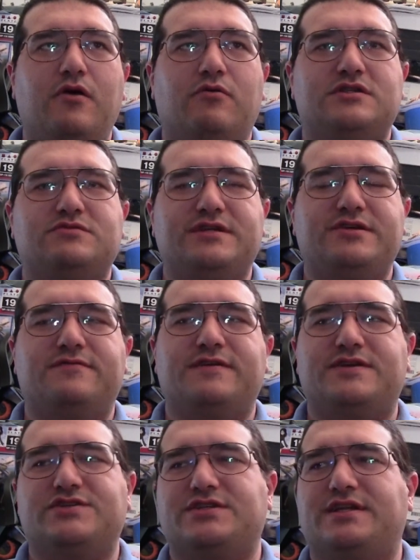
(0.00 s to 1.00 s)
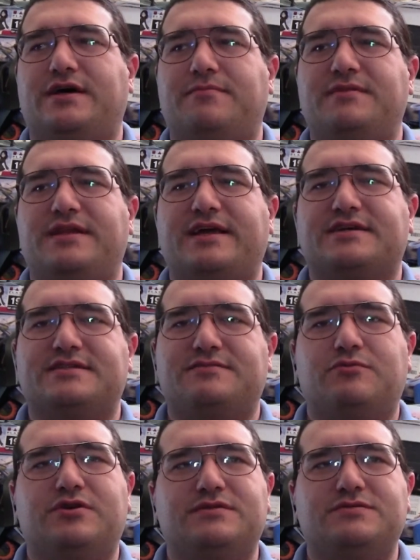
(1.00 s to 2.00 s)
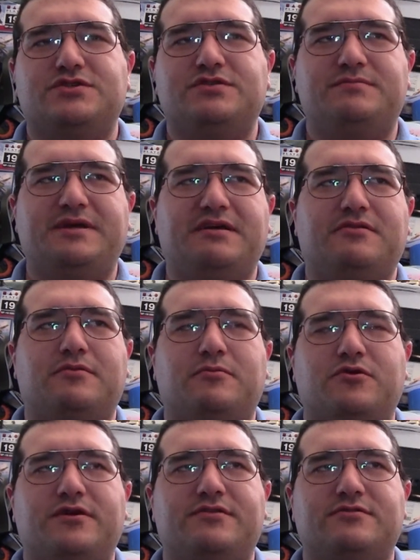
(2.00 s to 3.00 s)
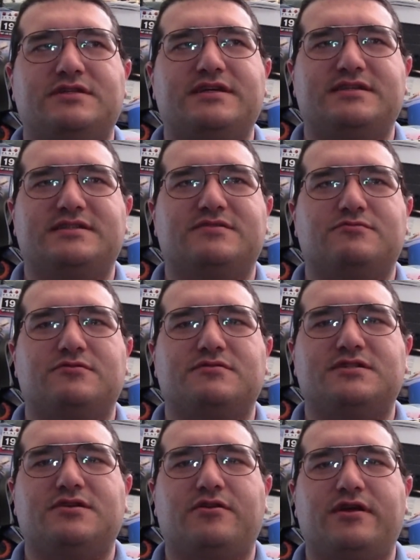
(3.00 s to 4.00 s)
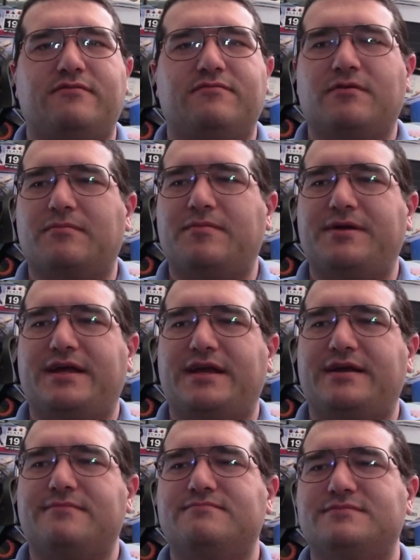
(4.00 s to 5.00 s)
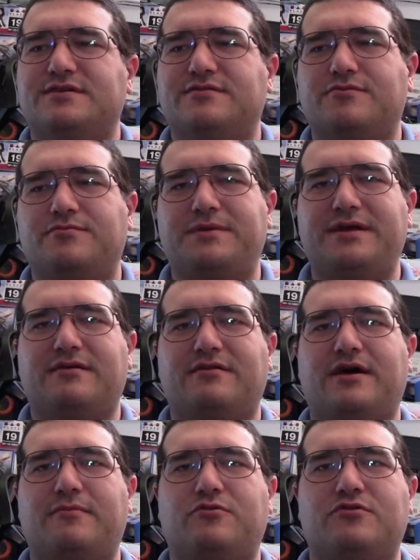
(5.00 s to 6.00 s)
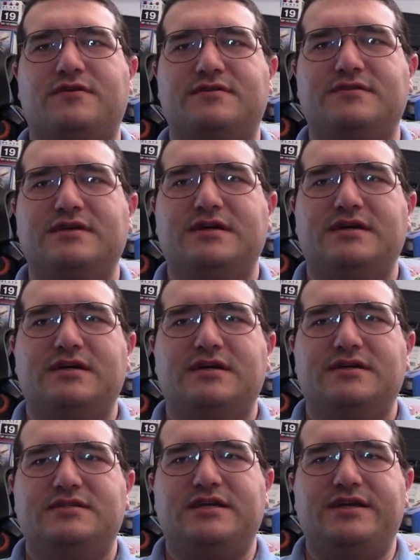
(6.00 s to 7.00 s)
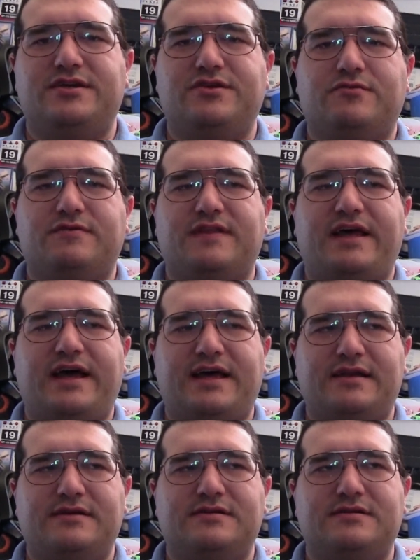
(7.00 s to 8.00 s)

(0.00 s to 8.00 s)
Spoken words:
Once we do finish it up, next one should be a little more interesting since we're starting from the beginning. So there'll be a lot more to see and do with that.